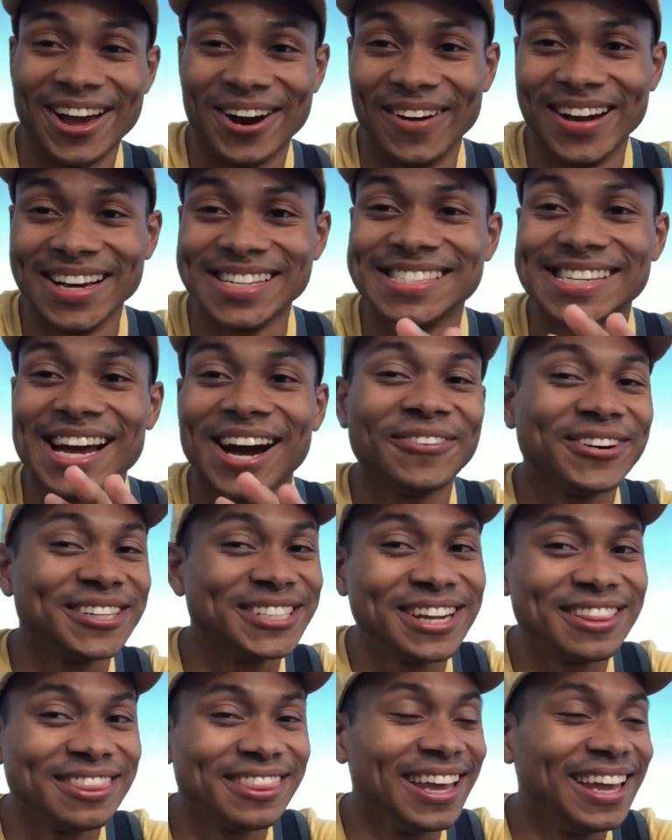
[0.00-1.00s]
no, it's not
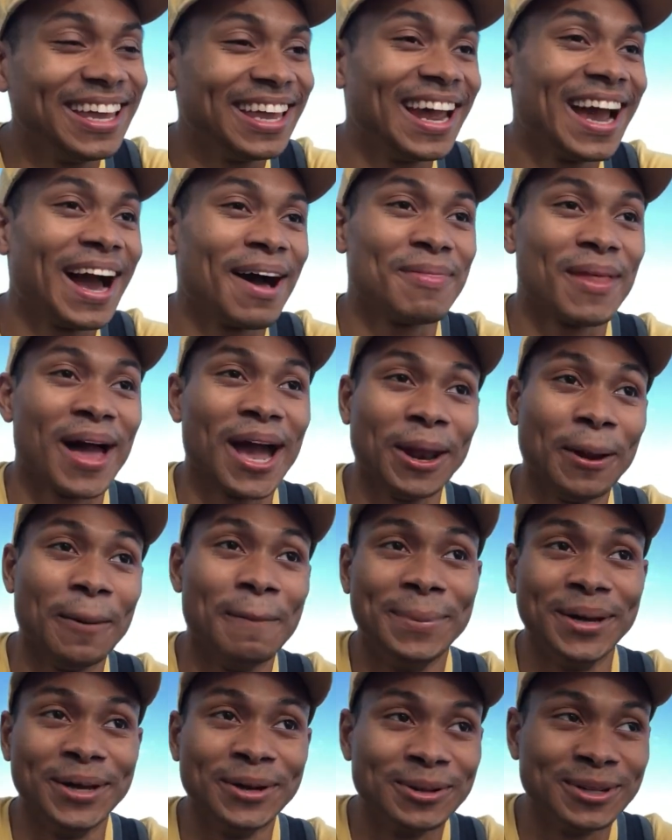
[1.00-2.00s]
what you're thinking. I'm not gonna
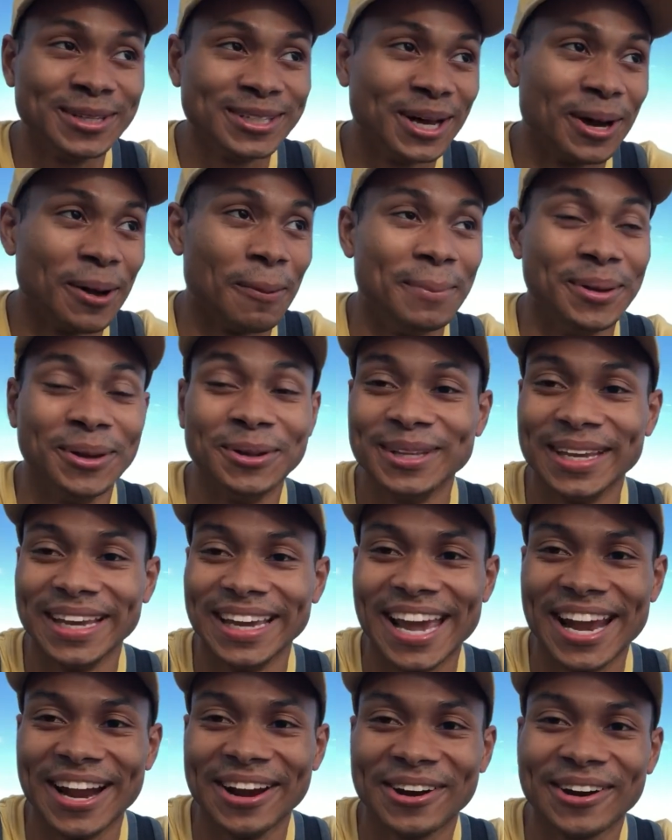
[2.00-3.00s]
build a
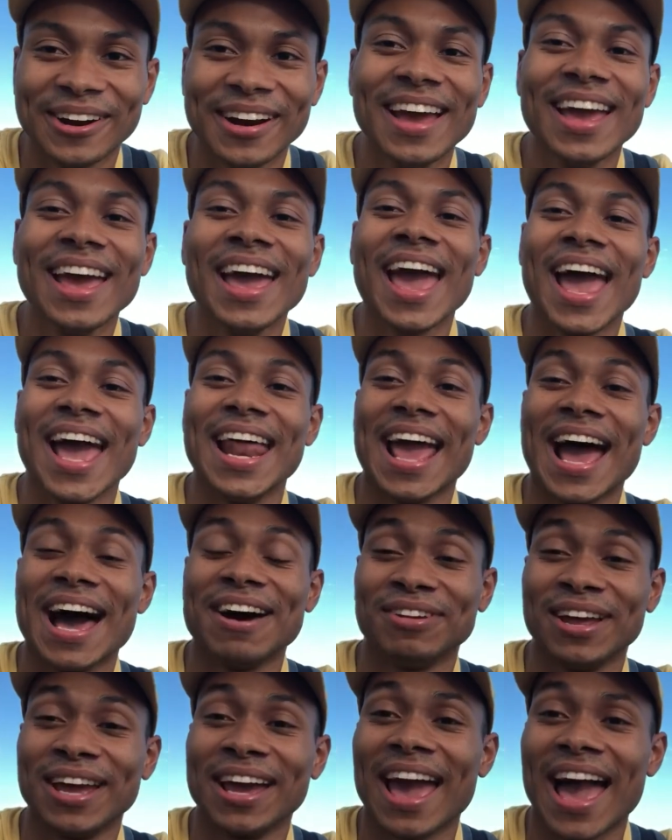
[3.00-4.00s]
building here and
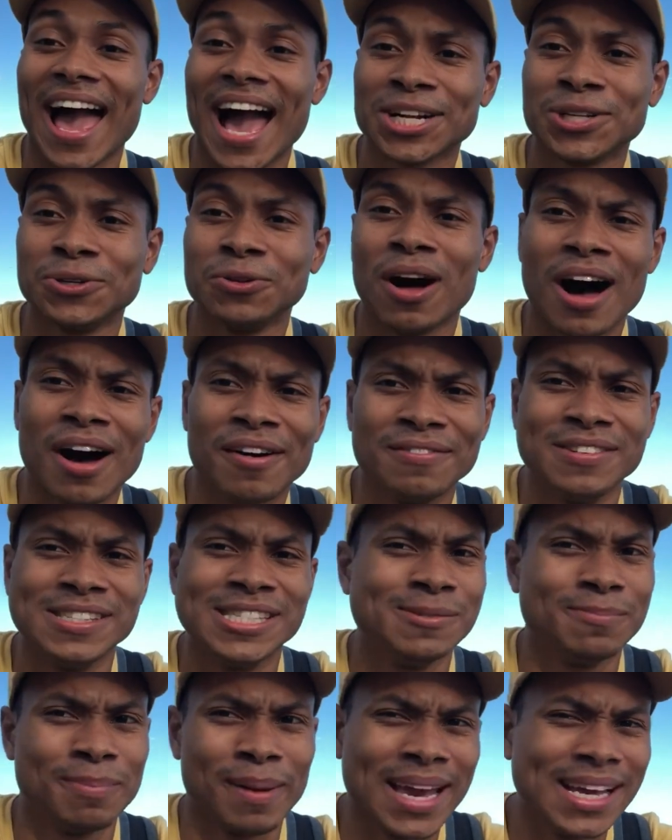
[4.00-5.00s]
have like actual office
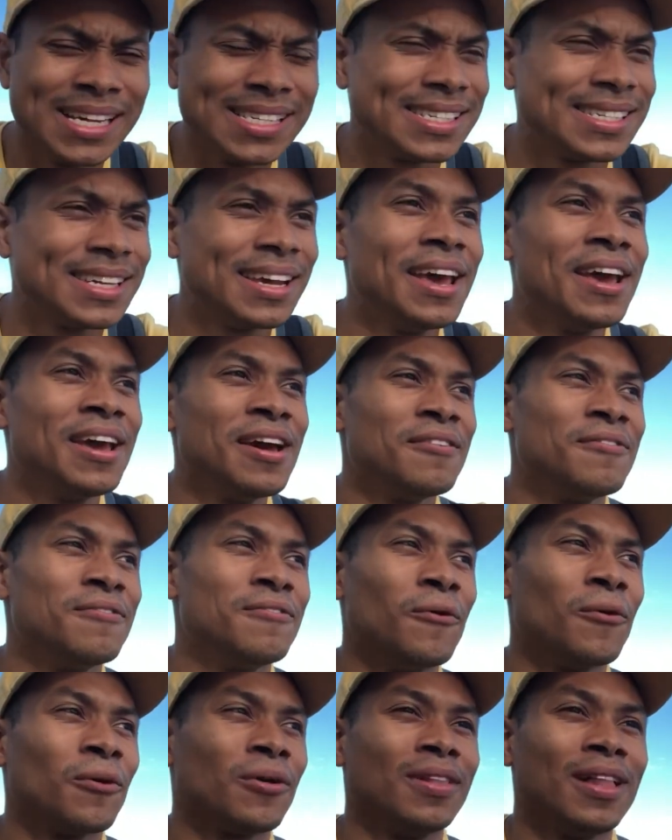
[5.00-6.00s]
space
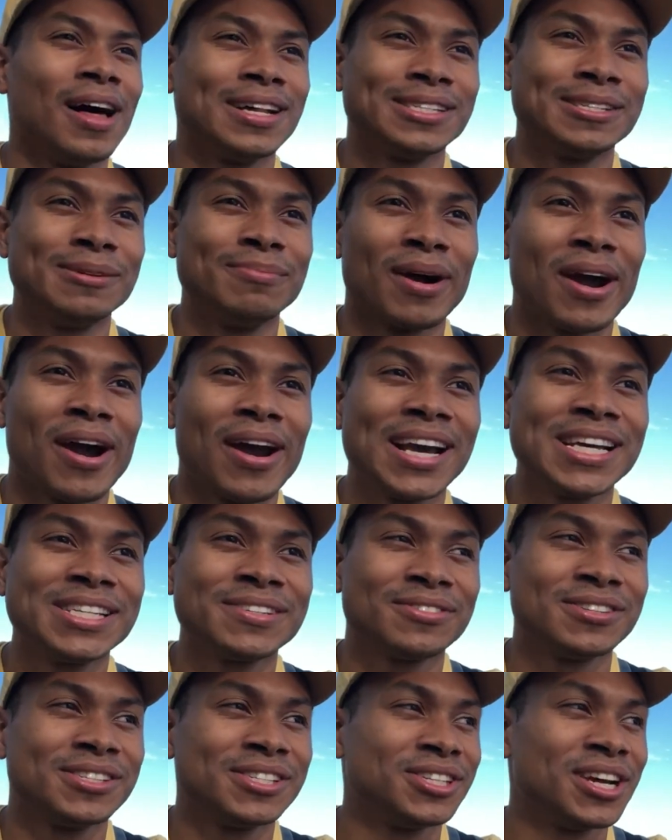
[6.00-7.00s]
for Lost in Paradise
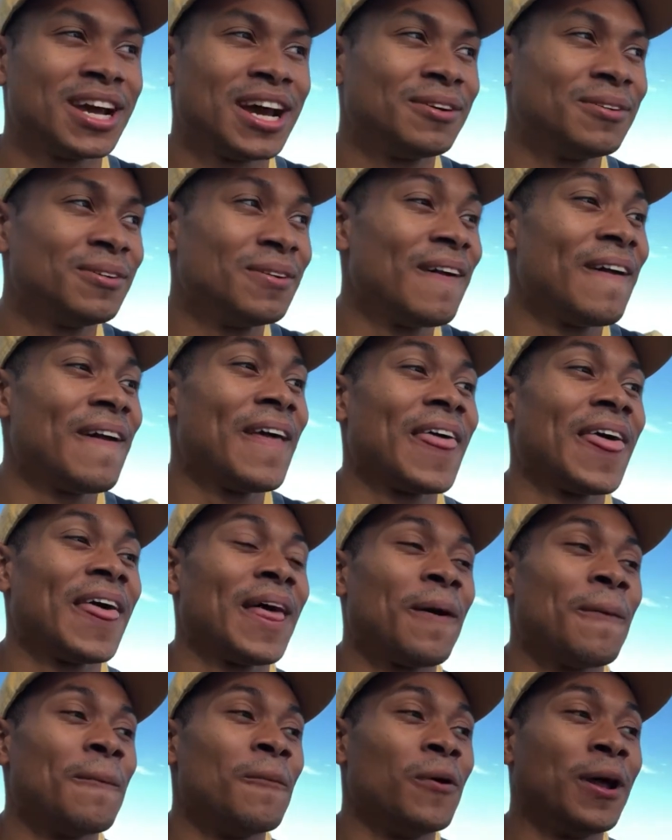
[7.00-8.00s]
for this channel.
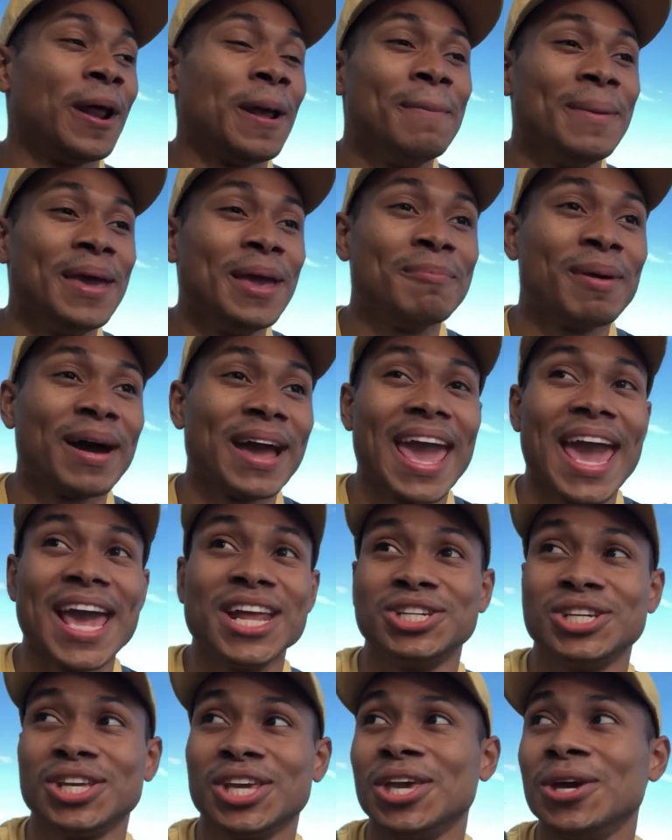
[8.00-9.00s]
What I mean by
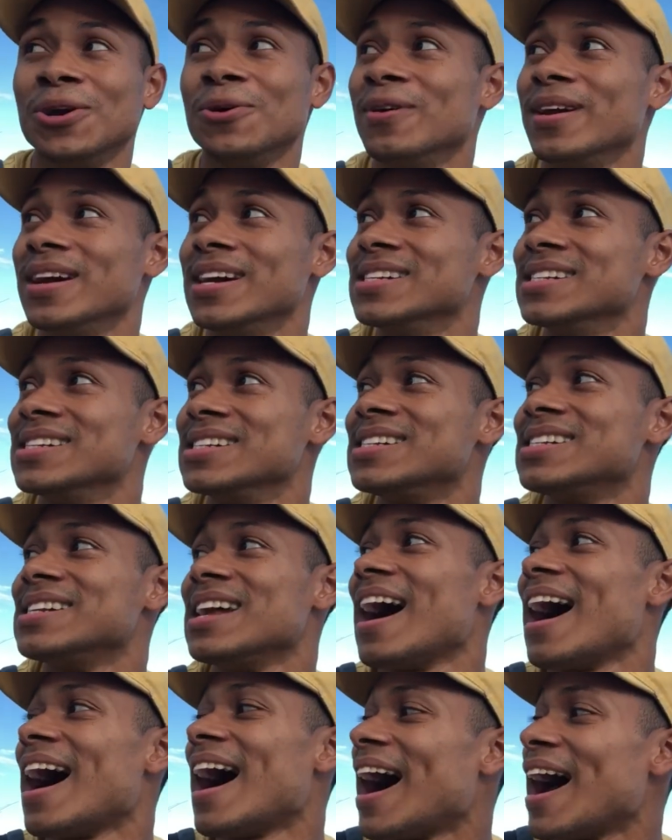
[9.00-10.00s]
HQ is
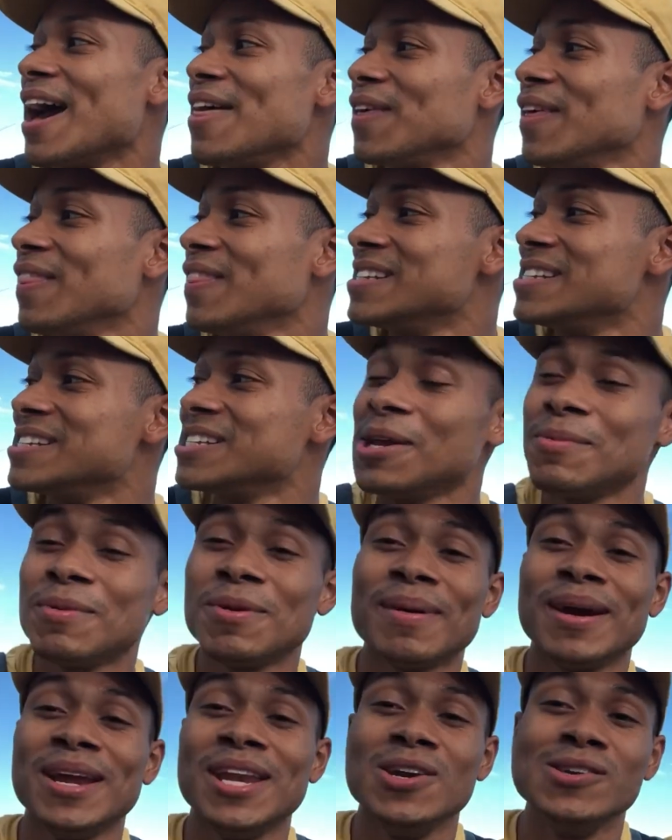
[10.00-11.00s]
I think this is gonna
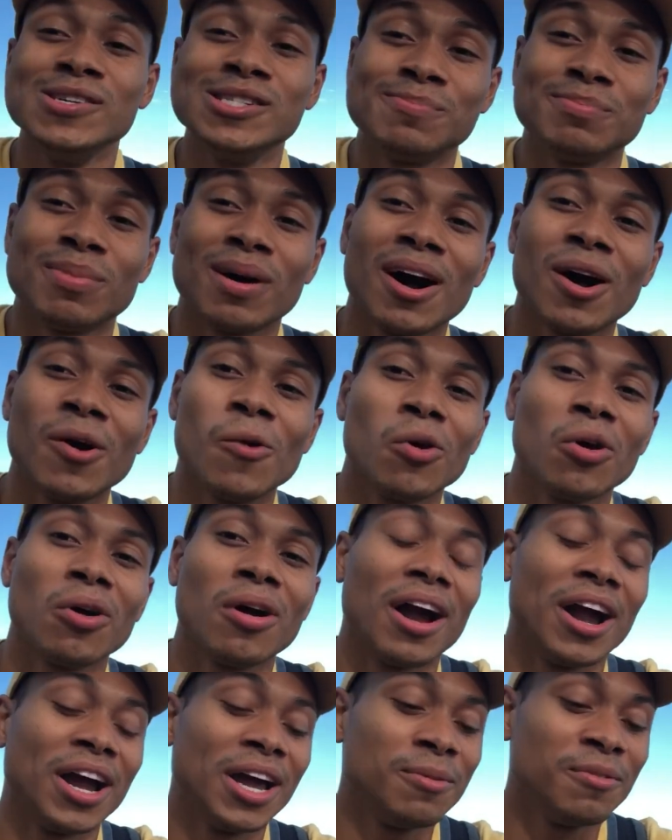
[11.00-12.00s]
be my new spot where
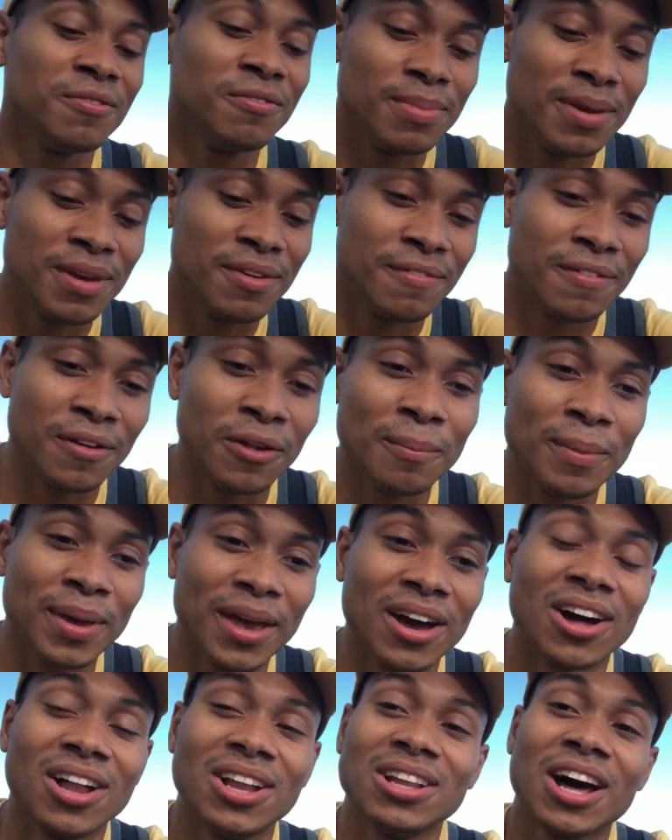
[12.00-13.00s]
I'm gonna be
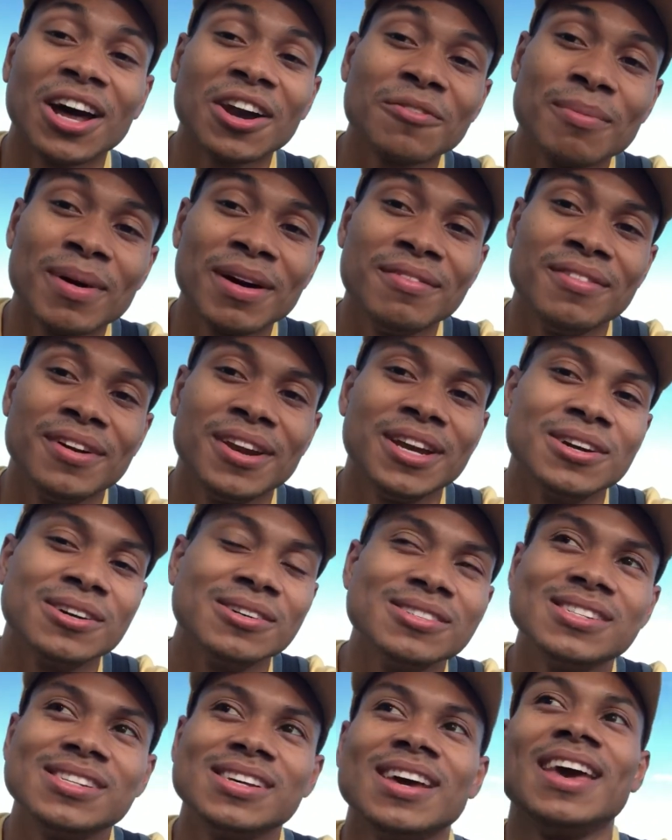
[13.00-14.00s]
filming a lot of my
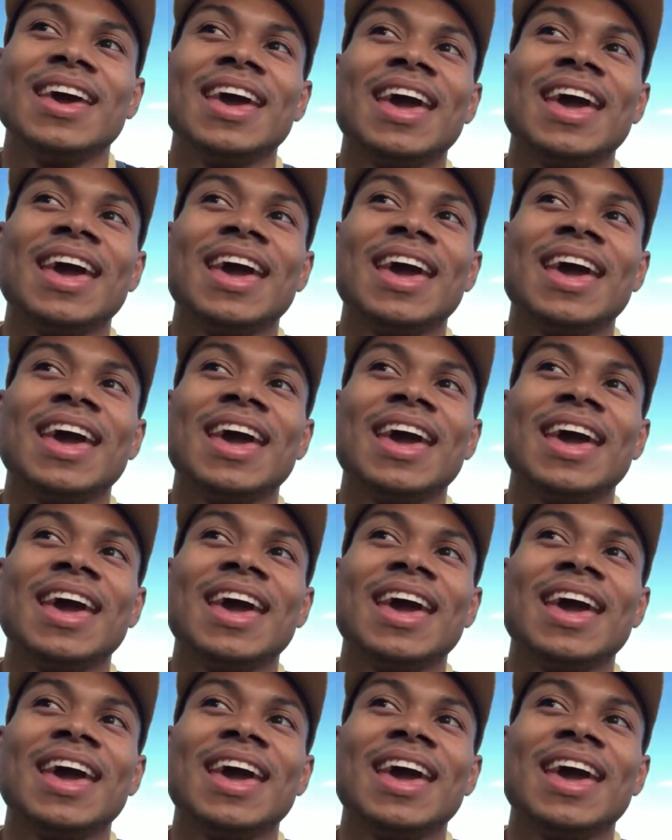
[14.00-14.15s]
videos